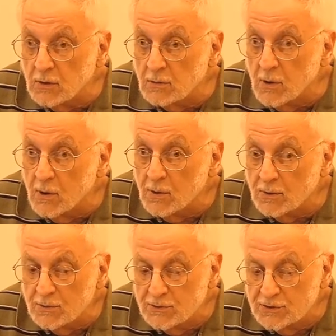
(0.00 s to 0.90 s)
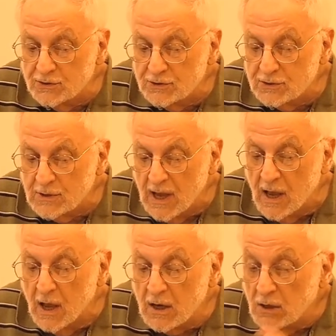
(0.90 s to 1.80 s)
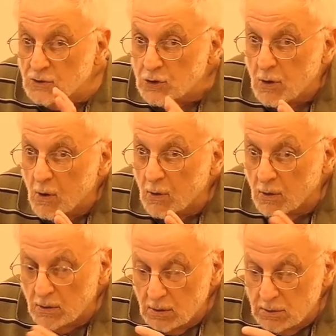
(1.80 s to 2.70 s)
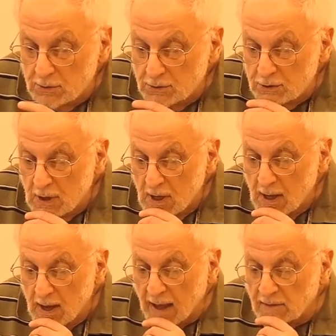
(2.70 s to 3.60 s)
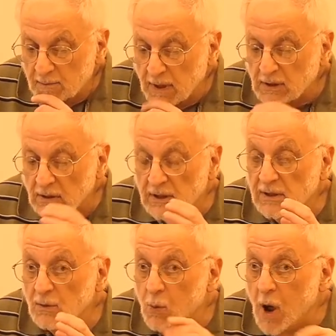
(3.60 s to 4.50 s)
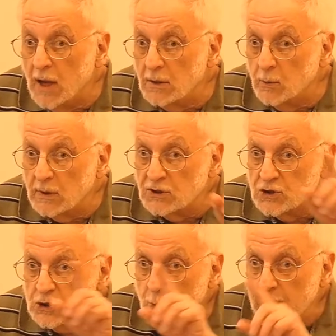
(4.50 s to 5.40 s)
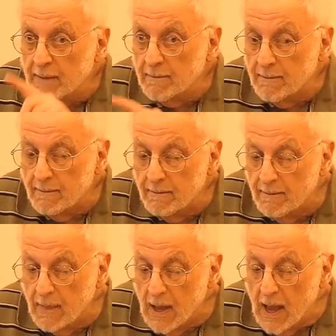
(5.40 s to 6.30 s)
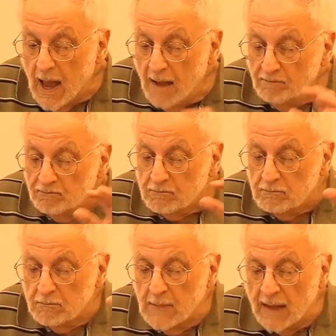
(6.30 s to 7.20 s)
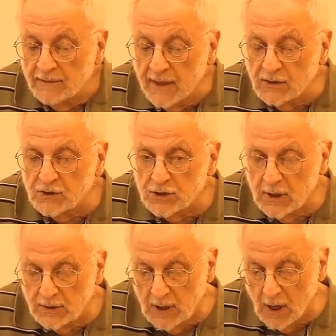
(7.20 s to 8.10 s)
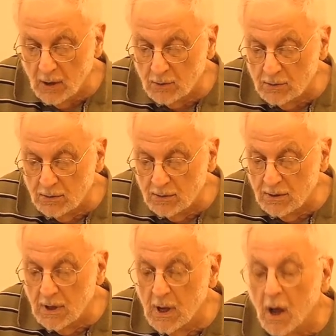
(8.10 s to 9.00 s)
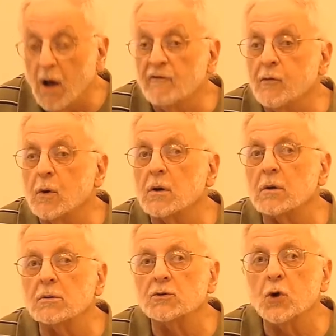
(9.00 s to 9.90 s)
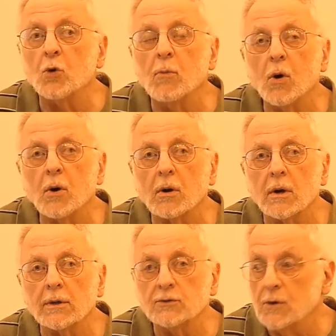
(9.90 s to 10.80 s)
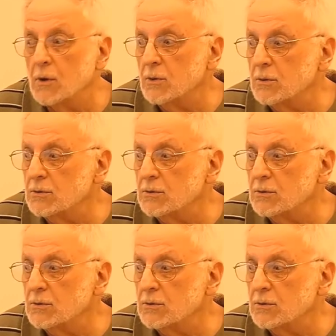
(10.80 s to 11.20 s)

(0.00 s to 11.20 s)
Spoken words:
grows, controlled, and but a little while will swim, and then sink down, of world no more it knows.